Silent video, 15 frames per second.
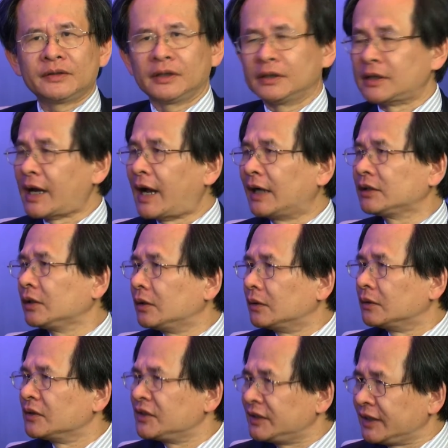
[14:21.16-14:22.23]
a lot
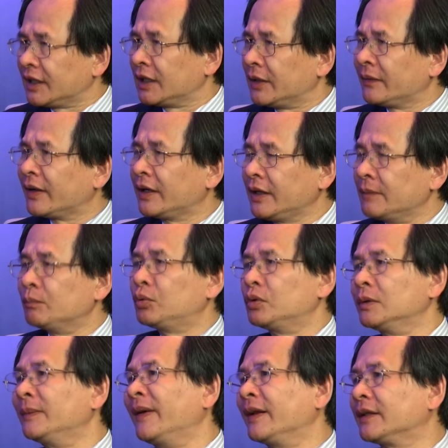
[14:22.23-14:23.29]
of significant
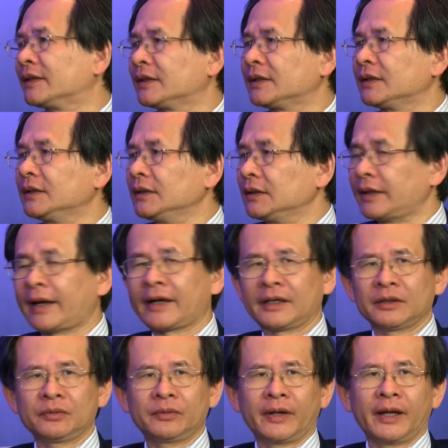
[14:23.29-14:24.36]
improvements.
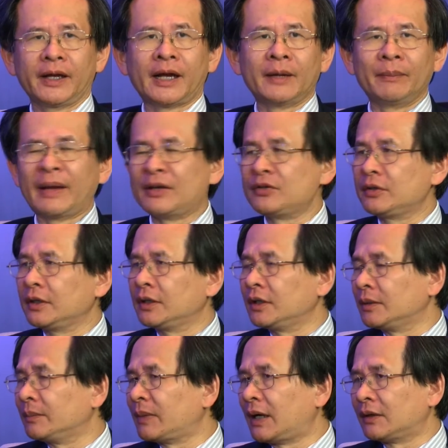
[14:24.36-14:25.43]
Like today I mentioned
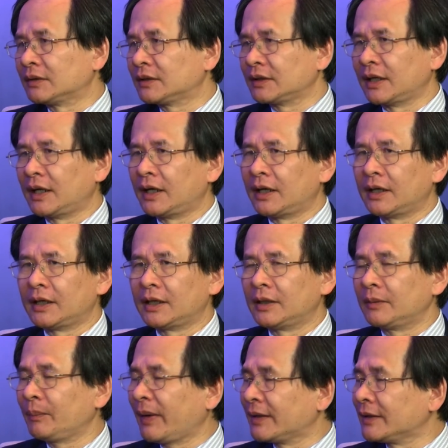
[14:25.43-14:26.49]
about the
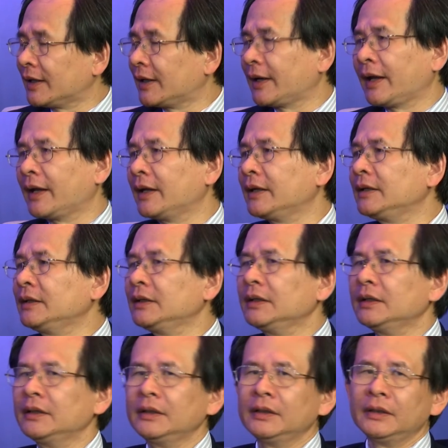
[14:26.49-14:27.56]
Pentale
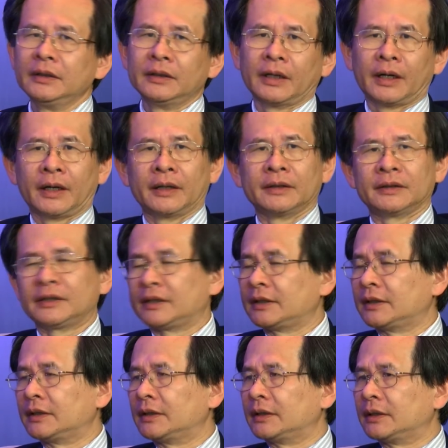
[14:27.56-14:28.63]
and
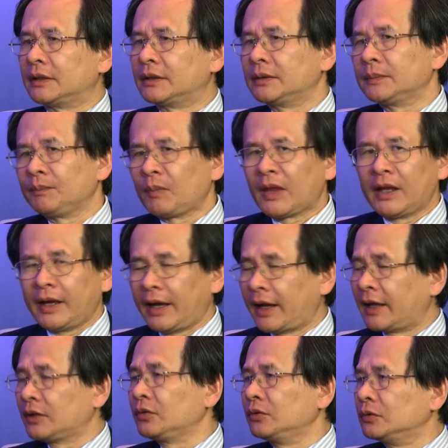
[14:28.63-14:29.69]

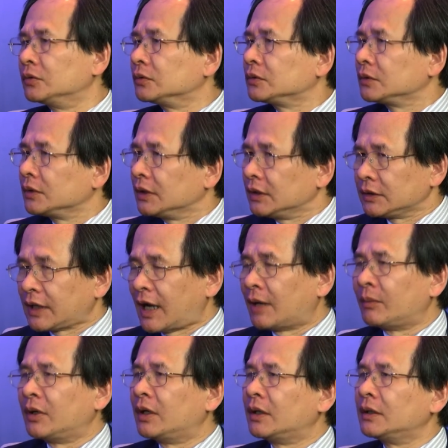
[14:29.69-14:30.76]
A2
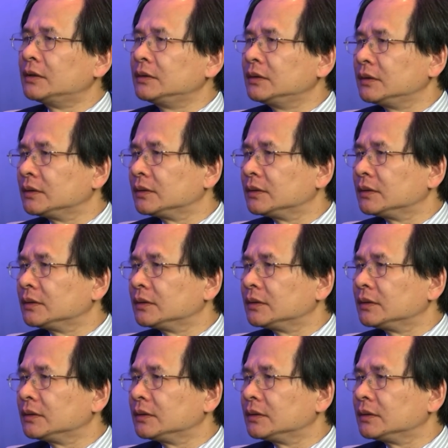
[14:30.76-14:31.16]
double